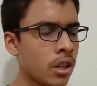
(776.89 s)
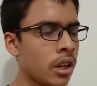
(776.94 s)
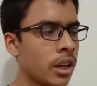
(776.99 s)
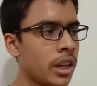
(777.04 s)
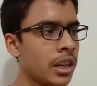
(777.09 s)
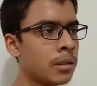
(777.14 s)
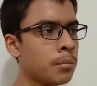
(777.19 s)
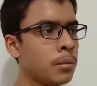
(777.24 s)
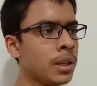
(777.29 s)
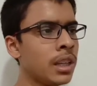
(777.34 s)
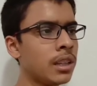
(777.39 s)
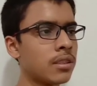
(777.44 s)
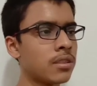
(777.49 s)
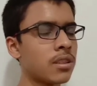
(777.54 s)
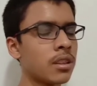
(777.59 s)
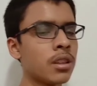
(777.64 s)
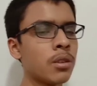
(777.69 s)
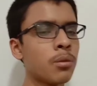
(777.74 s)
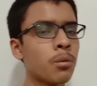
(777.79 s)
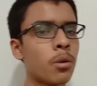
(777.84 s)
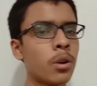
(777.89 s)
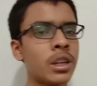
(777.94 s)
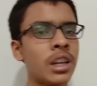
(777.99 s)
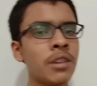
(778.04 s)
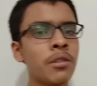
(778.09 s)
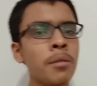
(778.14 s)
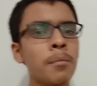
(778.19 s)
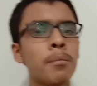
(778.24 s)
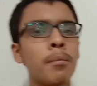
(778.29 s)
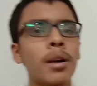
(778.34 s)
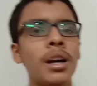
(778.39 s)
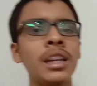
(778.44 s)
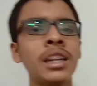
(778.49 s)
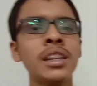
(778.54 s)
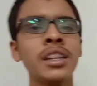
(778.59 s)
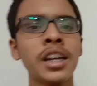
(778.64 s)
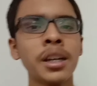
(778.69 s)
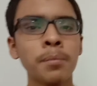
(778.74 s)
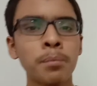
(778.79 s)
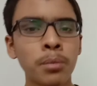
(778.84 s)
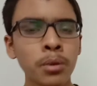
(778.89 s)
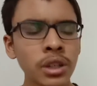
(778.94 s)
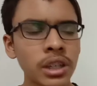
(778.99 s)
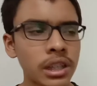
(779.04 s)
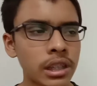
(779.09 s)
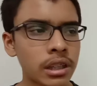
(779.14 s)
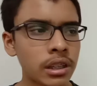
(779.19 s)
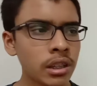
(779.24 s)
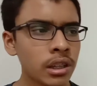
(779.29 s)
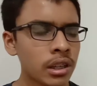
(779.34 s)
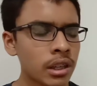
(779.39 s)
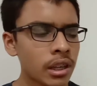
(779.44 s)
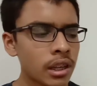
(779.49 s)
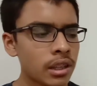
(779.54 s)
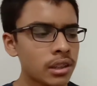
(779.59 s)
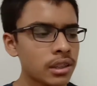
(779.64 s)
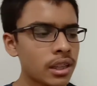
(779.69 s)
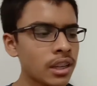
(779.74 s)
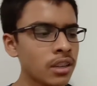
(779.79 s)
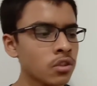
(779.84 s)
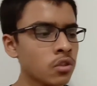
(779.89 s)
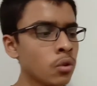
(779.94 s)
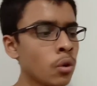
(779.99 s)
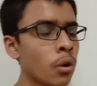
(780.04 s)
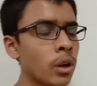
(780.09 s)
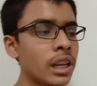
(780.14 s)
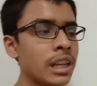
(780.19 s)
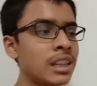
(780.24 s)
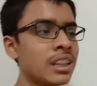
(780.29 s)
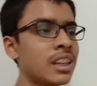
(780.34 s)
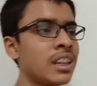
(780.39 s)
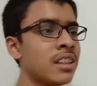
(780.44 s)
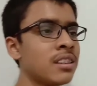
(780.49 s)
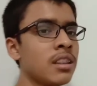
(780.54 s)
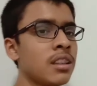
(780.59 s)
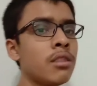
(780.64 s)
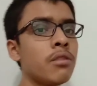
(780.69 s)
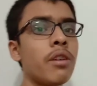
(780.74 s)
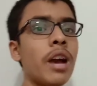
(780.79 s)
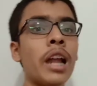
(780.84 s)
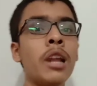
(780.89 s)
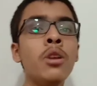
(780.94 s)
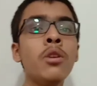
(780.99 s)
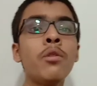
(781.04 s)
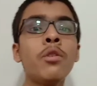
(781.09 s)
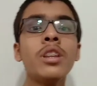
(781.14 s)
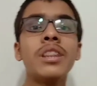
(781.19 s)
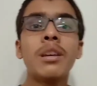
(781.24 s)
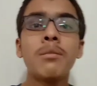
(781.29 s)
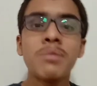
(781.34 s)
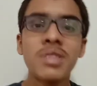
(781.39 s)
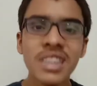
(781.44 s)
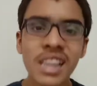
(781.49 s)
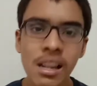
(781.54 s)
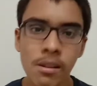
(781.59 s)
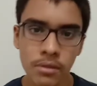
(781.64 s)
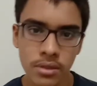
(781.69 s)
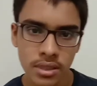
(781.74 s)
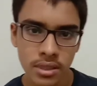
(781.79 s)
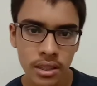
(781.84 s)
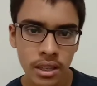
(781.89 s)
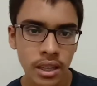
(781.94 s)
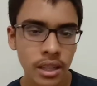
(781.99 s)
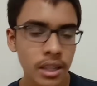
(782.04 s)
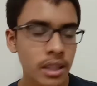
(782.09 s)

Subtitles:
It means that whatever money they had put in, there is no increase in value for themselves.